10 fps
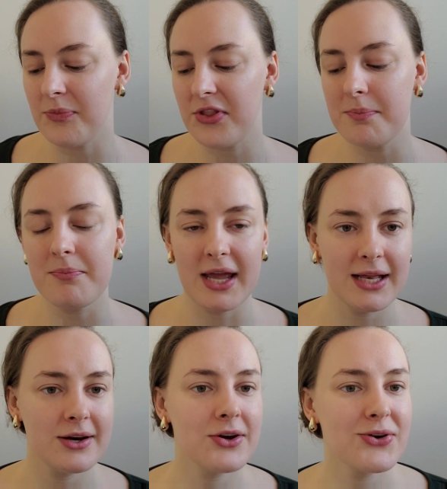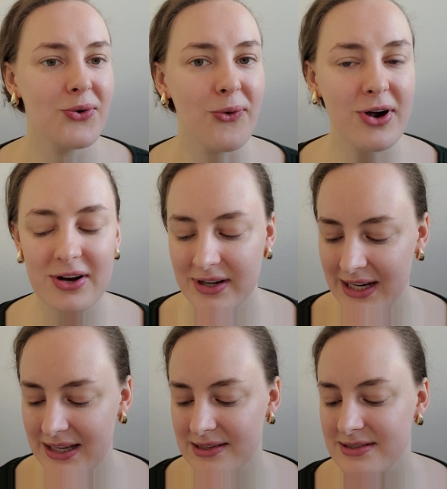The main accord
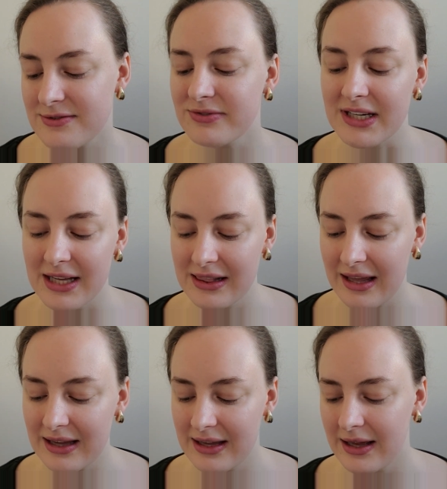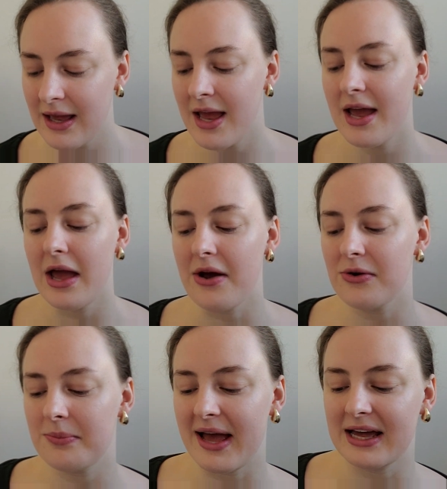is vanilla,
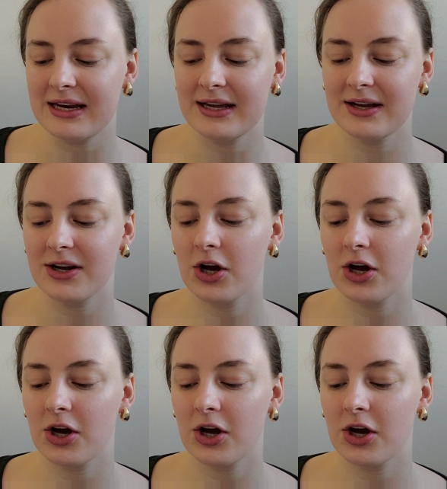aromatic,